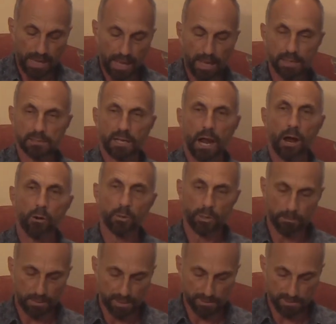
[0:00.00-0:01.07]
has
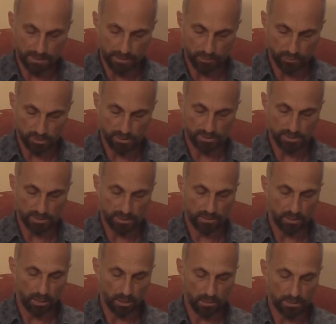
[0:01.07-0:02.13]
our best interests at
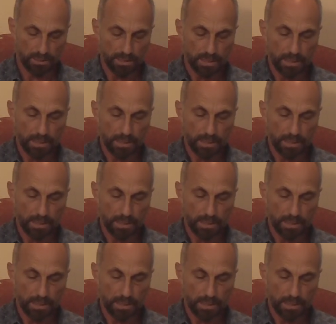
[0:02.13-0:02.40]
heart,